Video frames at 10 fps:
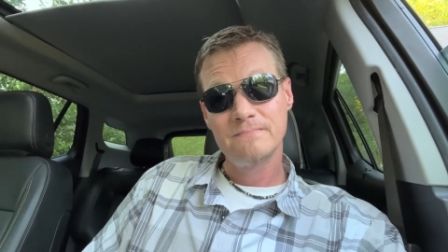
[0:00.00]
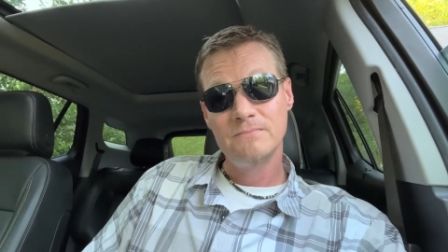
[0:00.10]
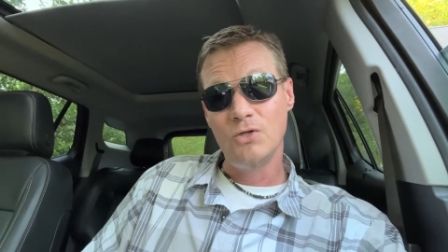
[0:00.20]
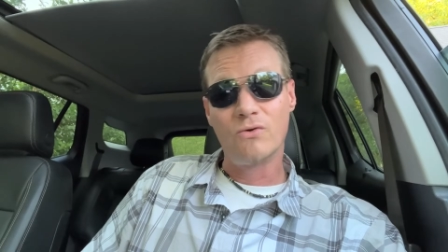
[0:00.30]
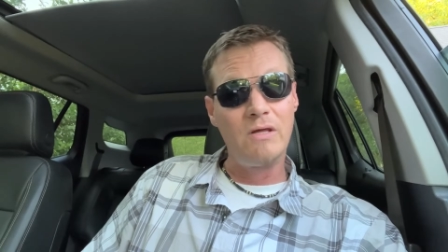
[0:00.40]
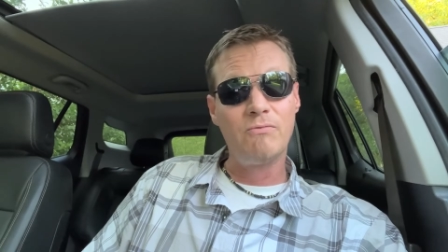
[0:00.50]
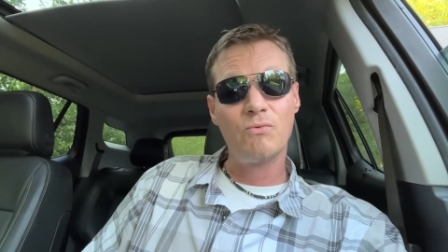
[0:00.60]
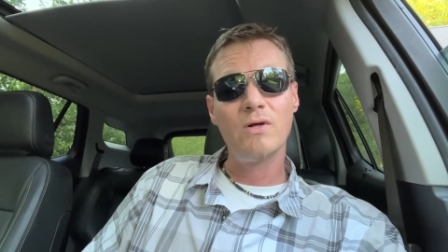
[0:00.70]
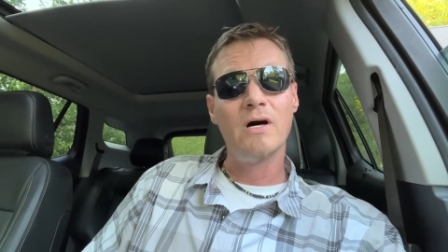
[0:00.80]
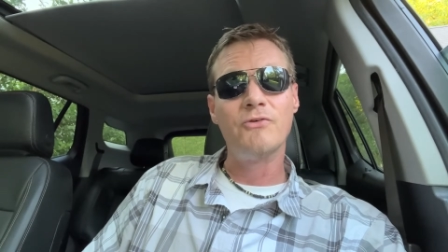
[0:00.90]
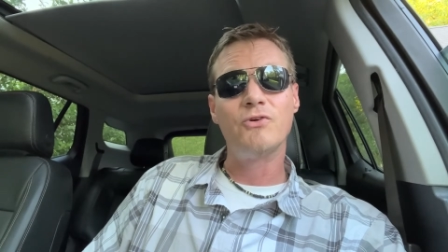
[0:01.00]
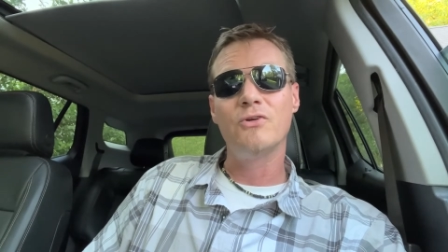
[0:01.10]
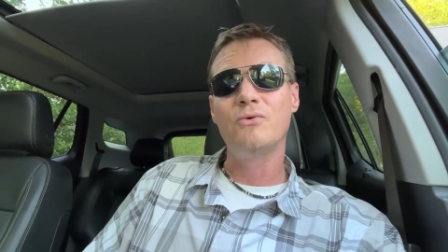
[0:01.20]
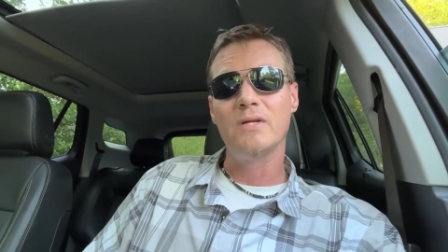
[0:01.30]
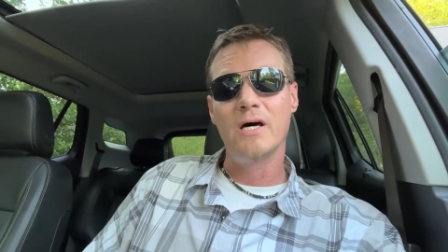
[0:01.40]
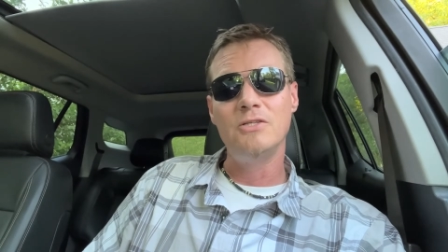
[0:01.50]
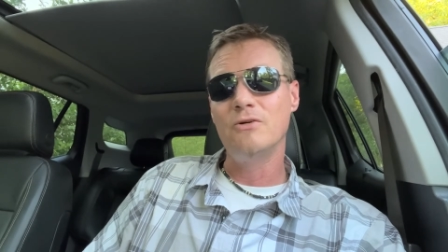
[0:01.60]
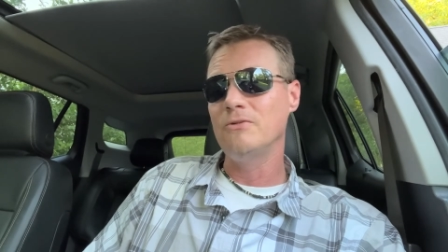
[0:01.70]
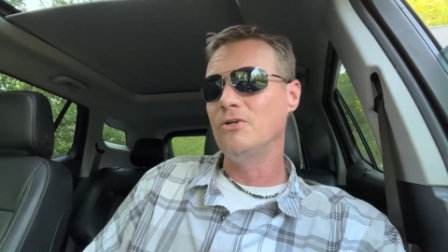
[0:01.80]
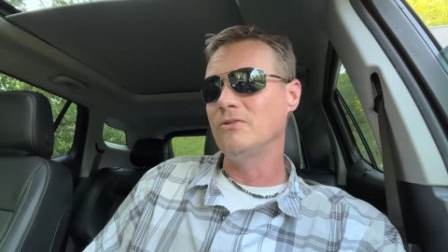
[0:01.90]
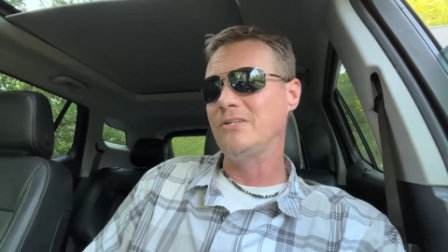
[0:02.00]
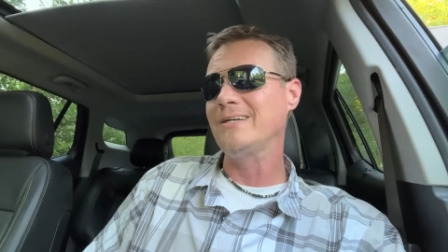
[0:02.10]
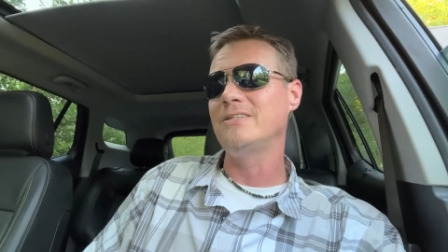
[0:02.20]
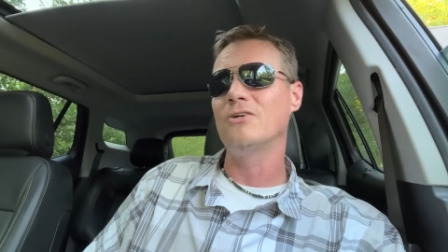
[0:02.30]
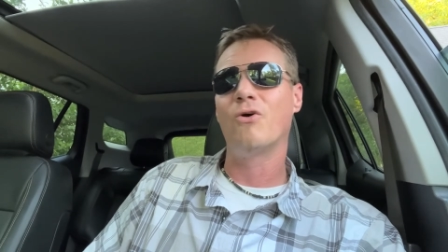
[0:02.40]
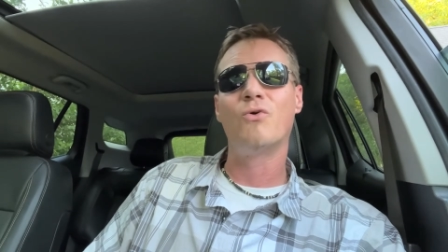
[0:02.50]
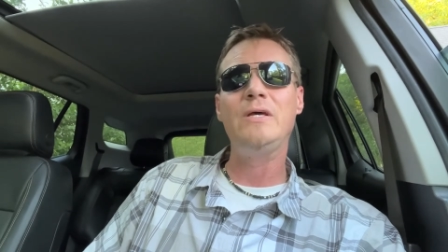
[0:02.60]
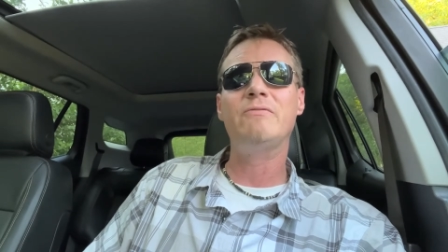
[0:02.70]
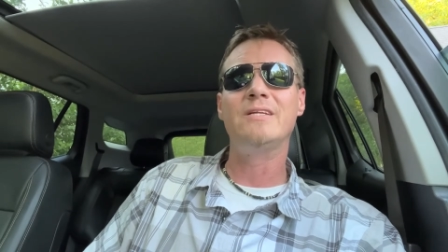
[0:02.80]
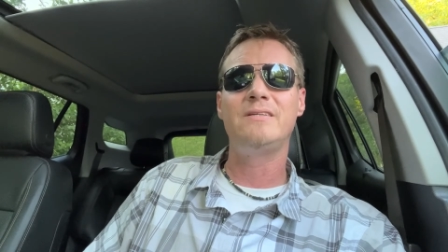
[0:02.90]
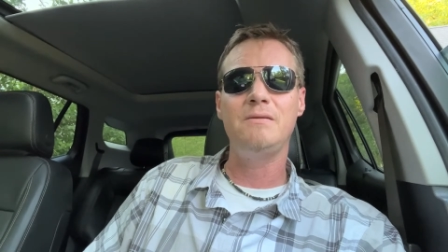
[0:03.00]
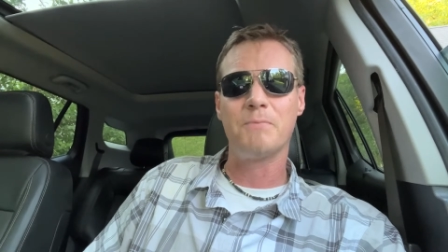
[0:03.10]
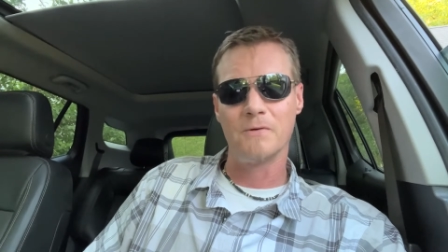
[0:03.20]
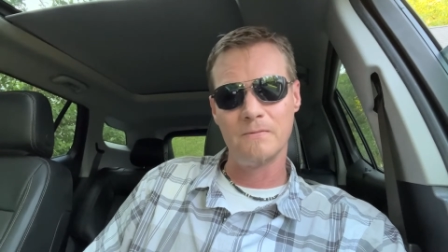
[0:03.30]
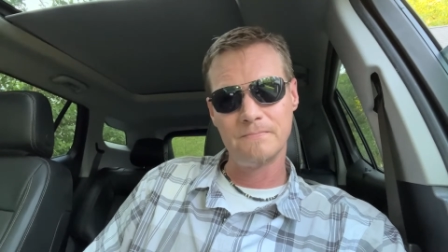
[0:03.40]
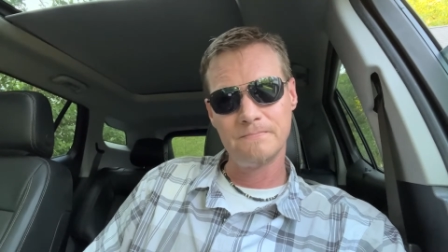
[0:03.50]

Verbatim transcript: You don't even realize you're doing that. You're, you're digging your hole even deeper.